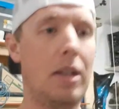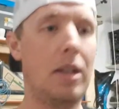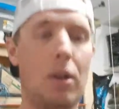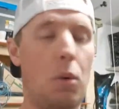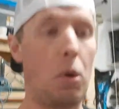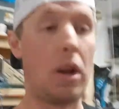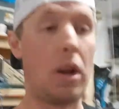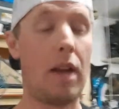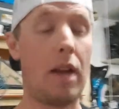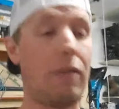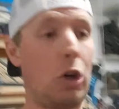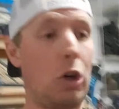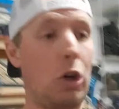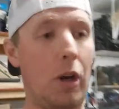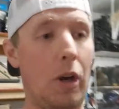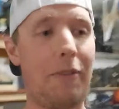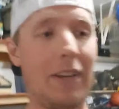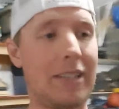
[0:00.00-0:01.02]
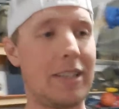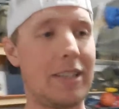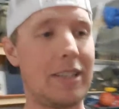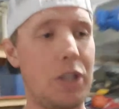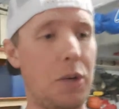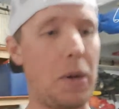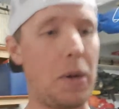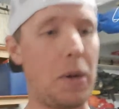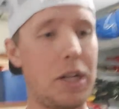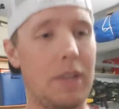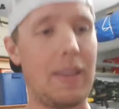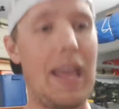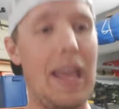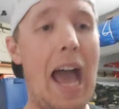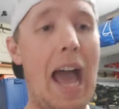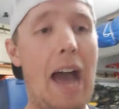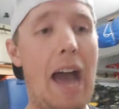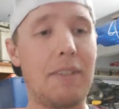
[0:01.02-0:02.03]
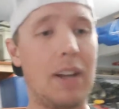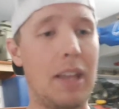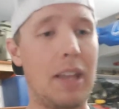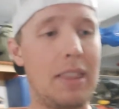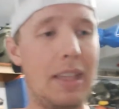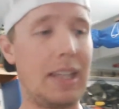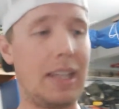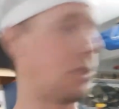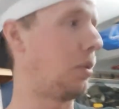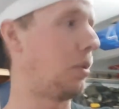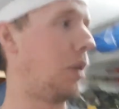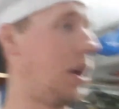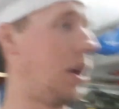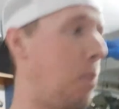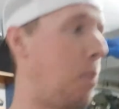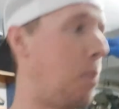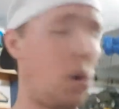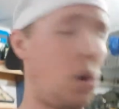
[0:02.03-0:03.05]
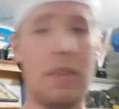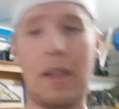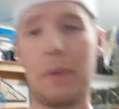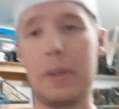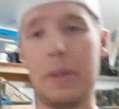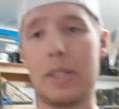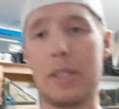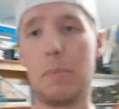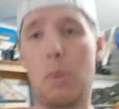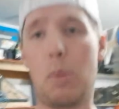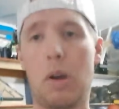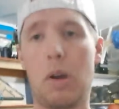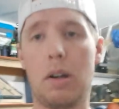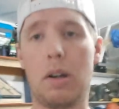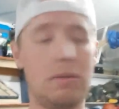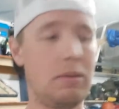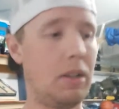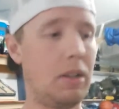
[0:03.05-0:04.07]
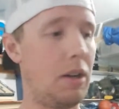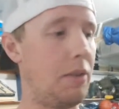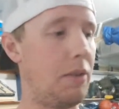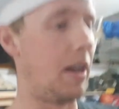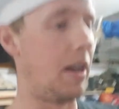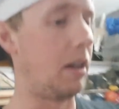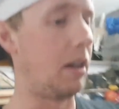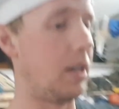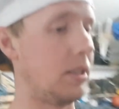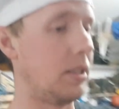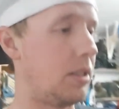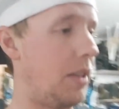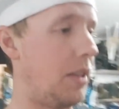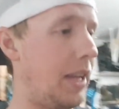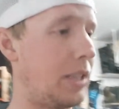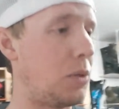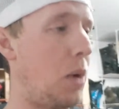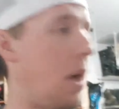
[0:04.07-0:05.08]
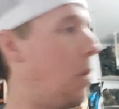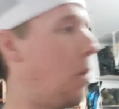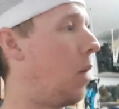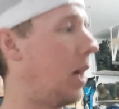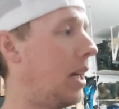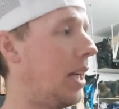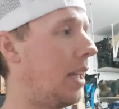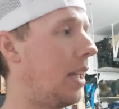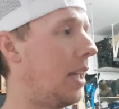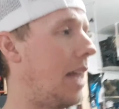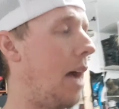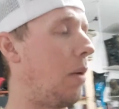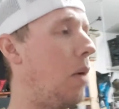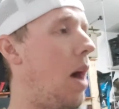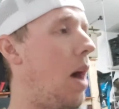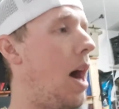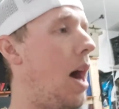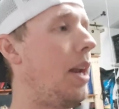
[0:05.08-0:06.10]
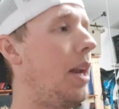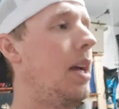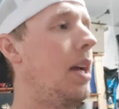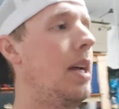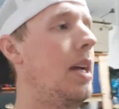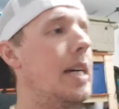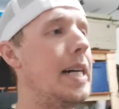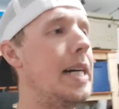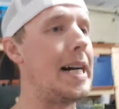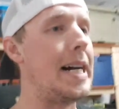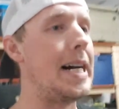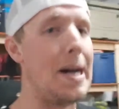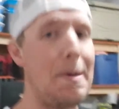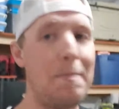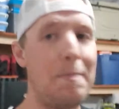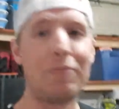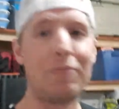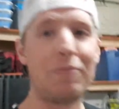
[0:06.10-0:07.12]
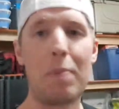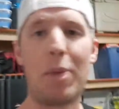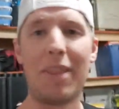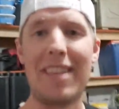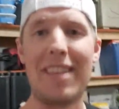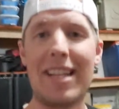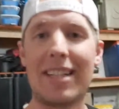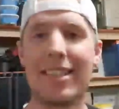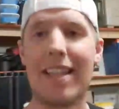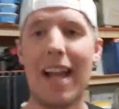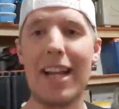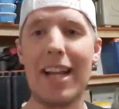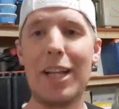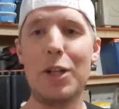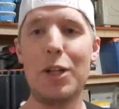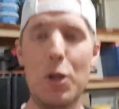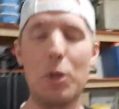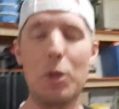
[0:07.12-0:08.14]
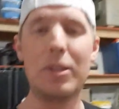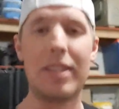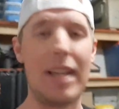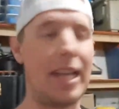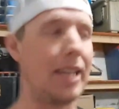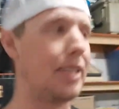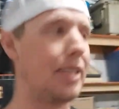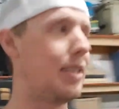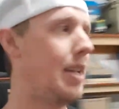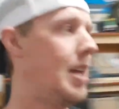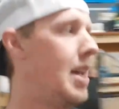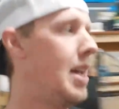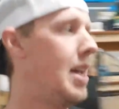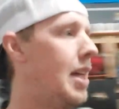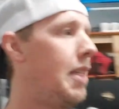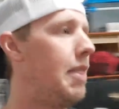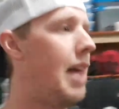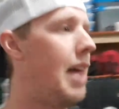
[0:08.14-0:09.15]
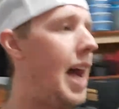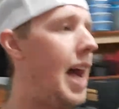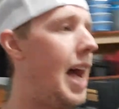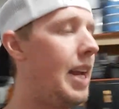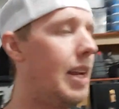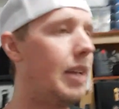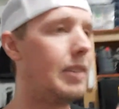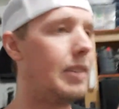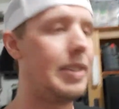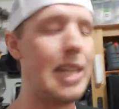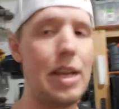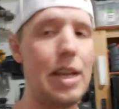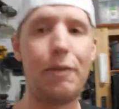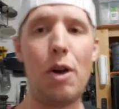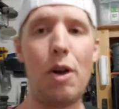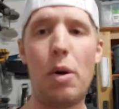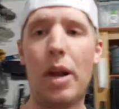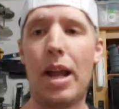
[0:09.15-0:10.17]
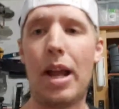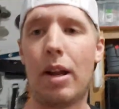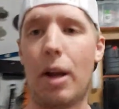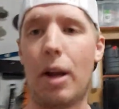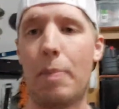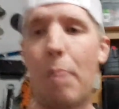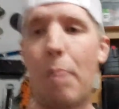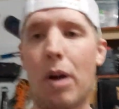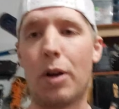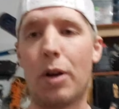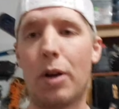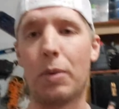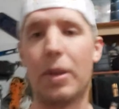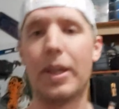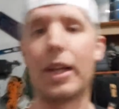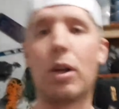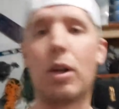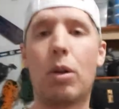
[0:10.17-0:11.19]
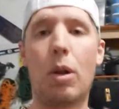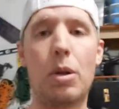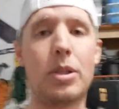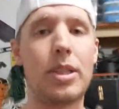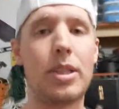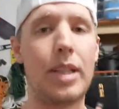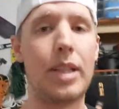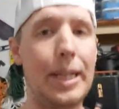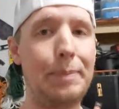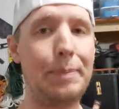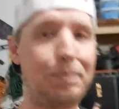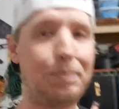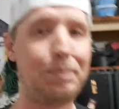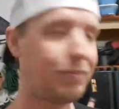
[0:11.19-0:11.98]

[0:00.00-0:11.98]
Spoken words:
whatever horrific situation they have. And I think it's really important that we support, veterans. So that's why I wanted to get that rod. But the exciting news is that TFO and I are going to partner really closely